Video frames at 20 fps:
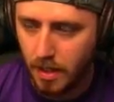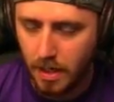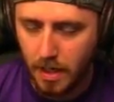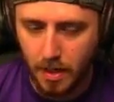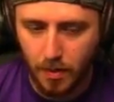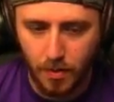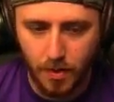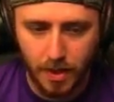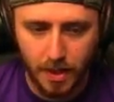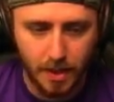
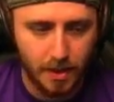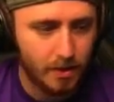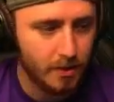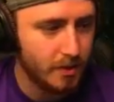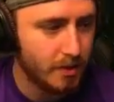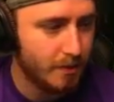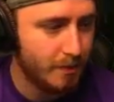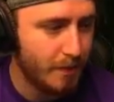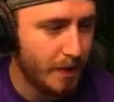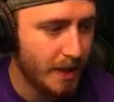I want to get
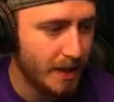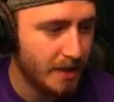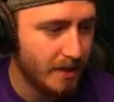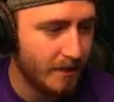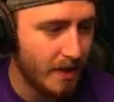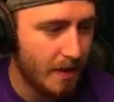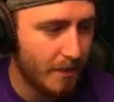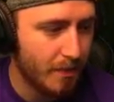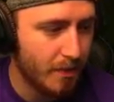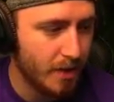those base of
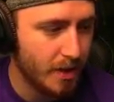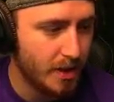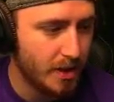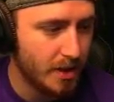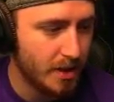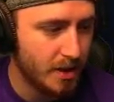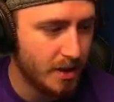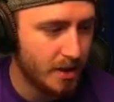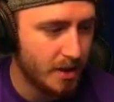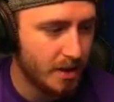
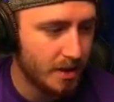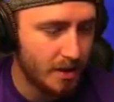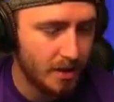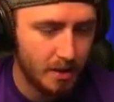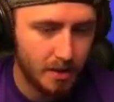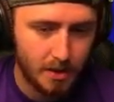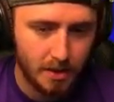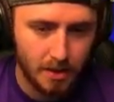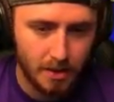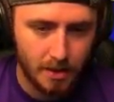operations
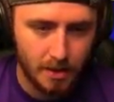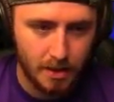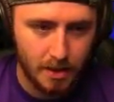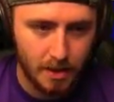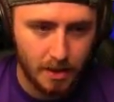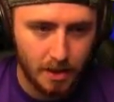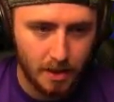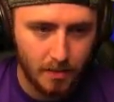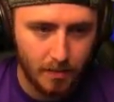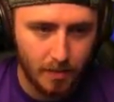
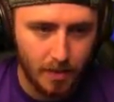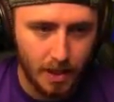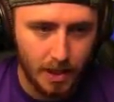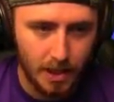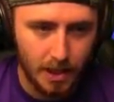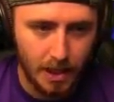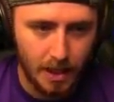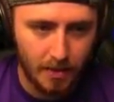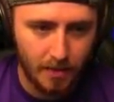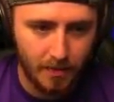
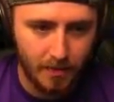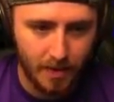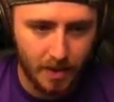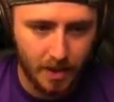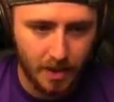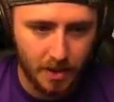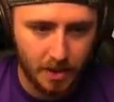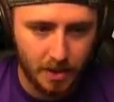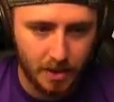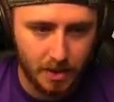completely
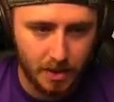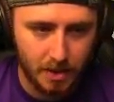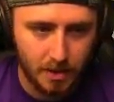finished.